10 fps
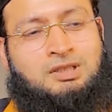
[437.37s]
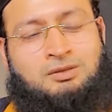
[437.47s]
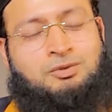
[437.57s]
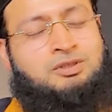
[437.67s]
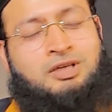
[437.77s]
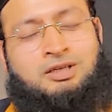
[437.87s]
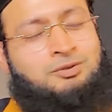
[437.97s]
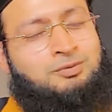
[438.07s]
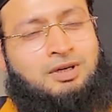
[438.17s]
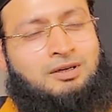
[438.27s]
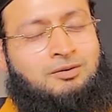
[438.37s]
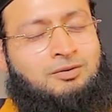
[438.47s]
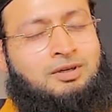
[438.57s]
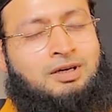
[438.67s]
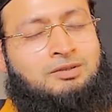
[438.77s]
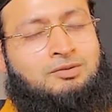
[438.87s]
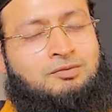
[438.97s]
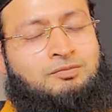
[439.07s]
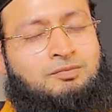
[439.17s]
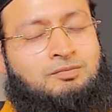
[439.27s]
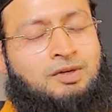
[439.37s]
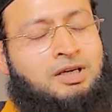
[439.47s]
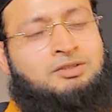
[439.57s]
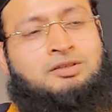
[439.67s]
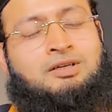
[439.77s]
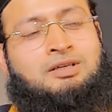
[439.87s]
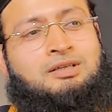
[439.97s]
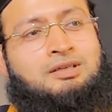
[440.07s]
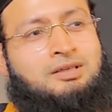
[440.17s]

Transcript: he will tell you that on the night of Hijra,